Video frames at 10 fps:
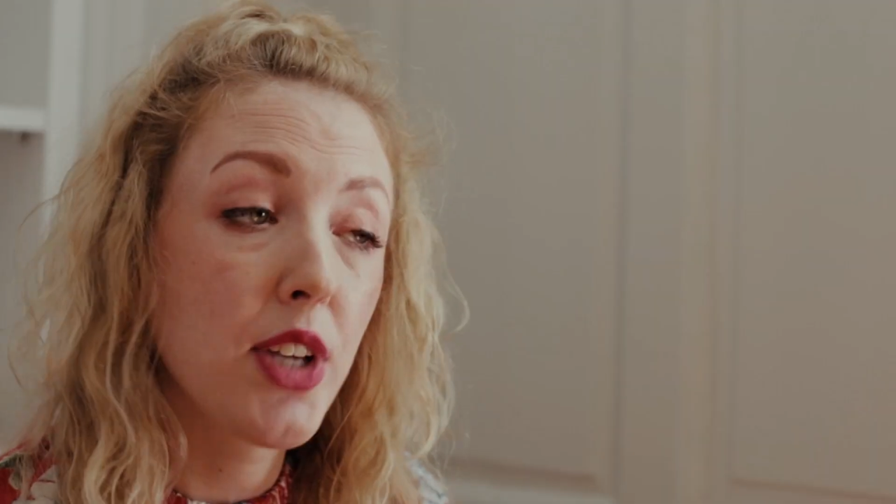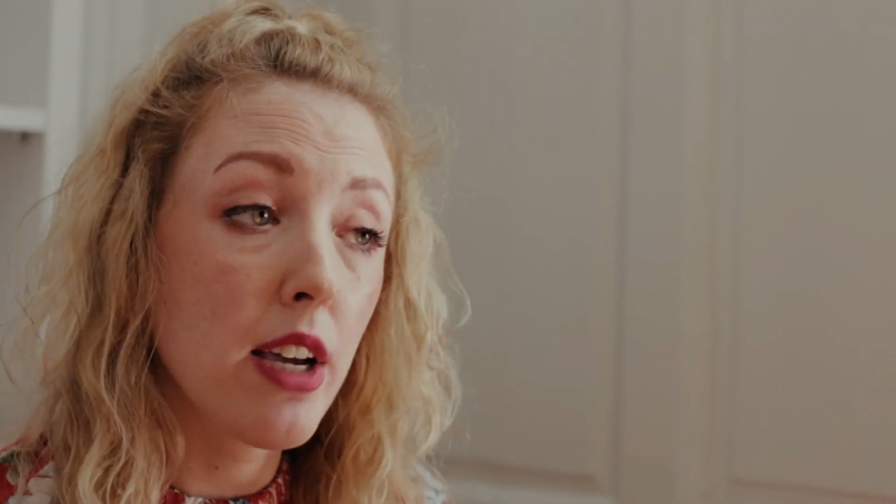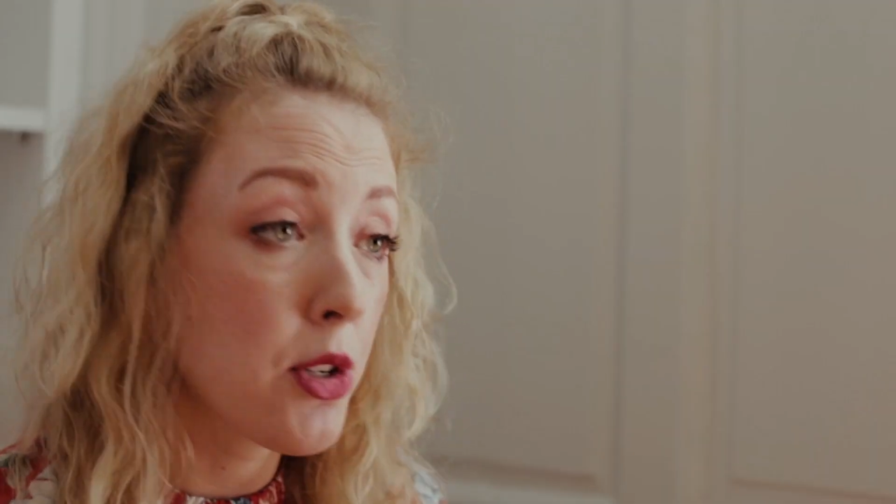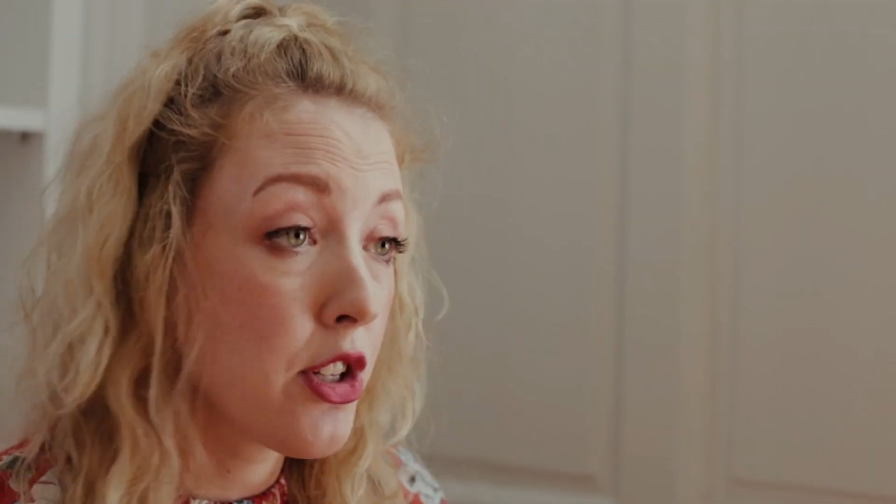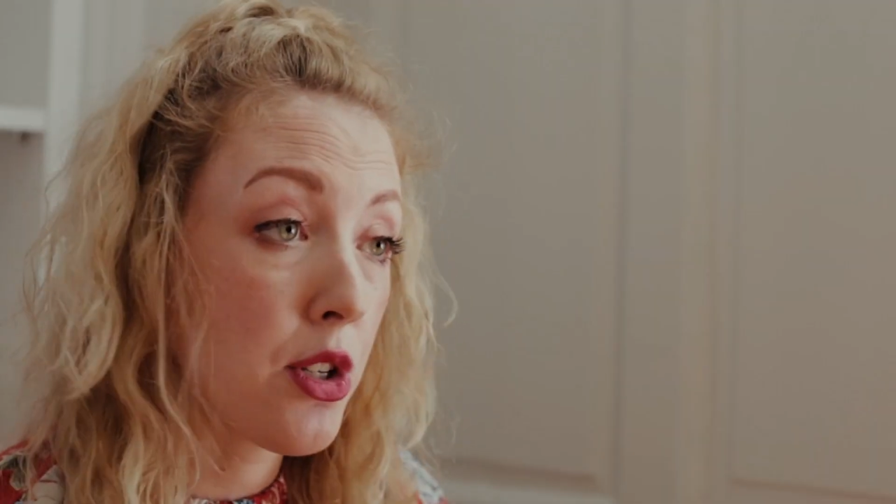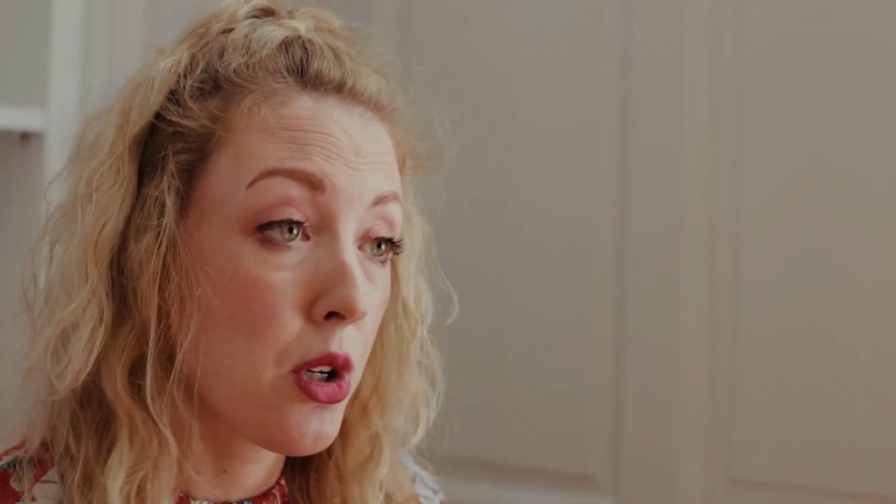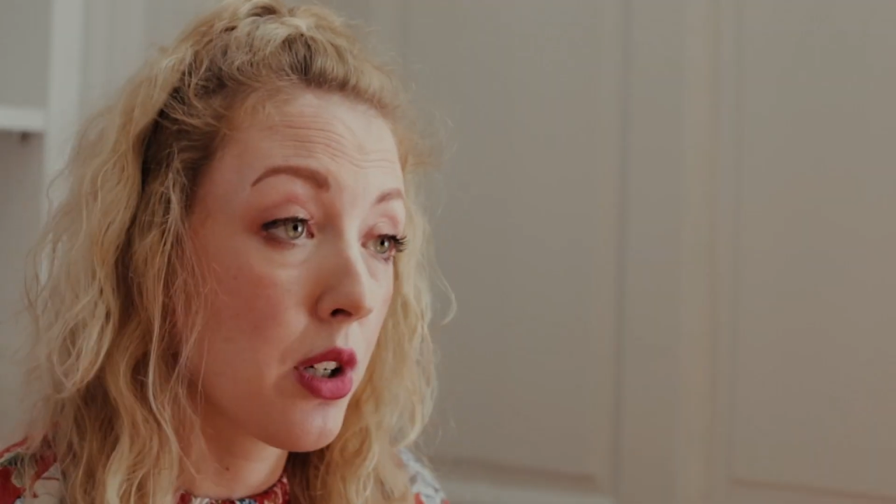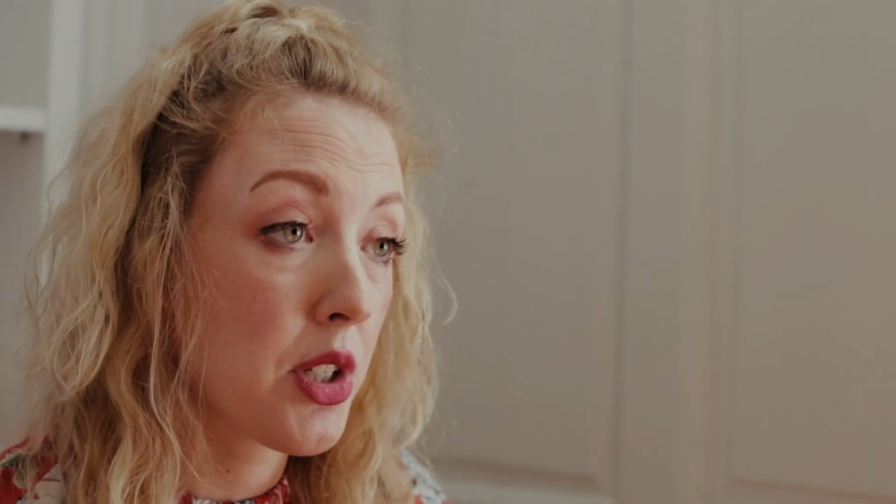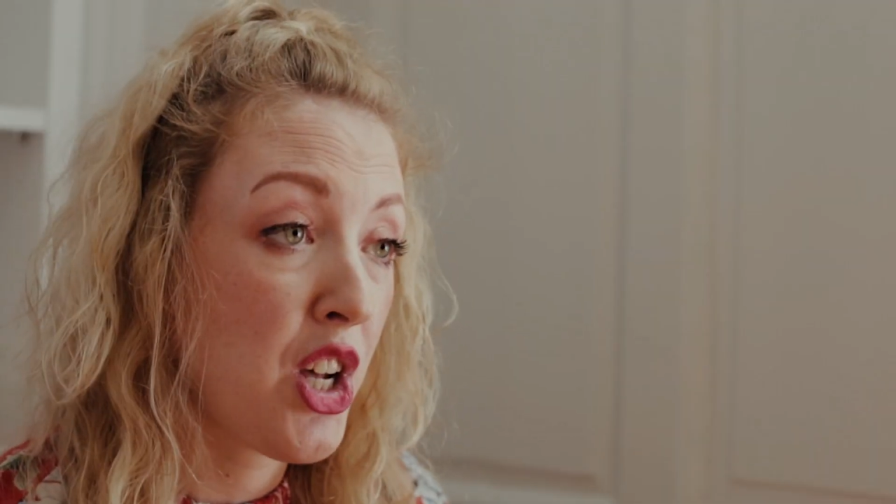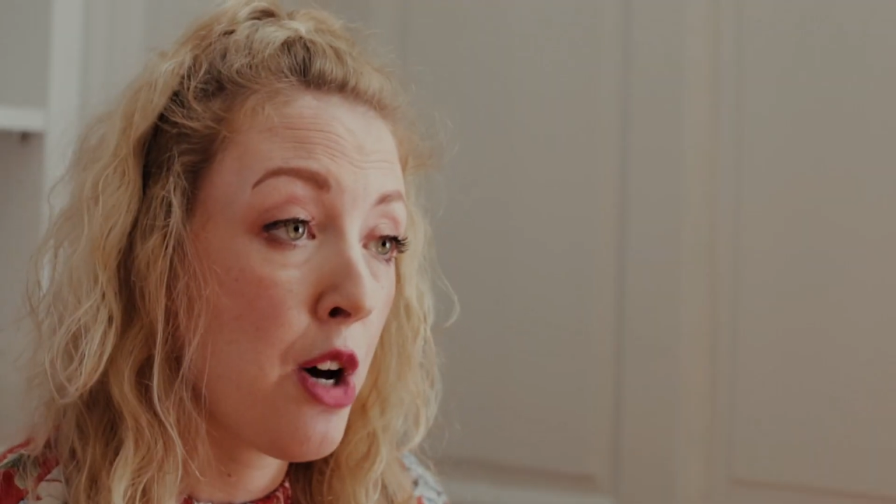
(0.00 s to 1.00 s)
just go to the
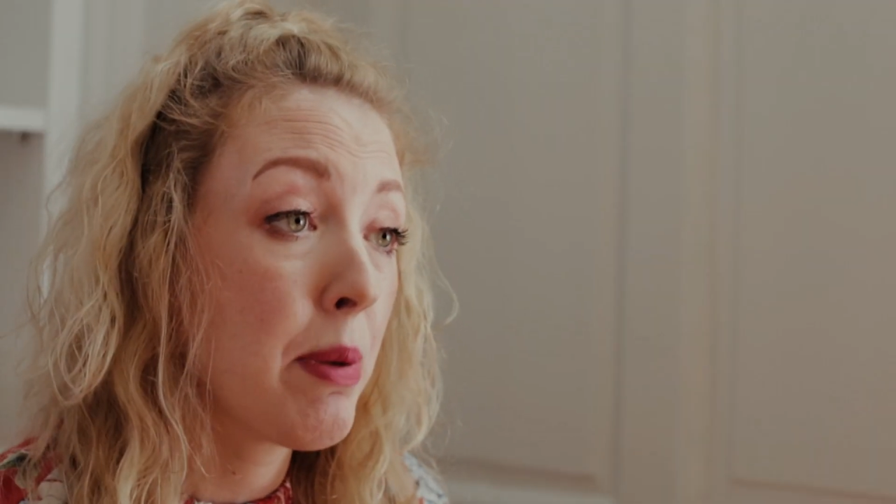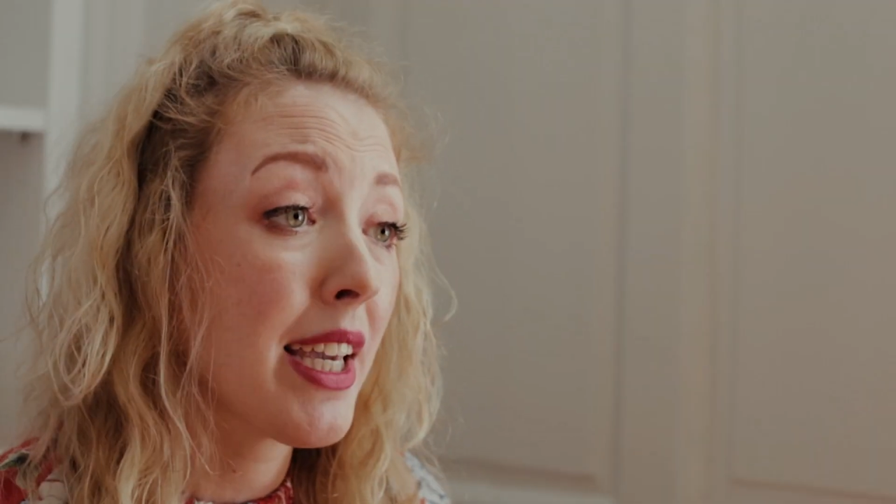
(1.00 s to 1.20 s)
doctor,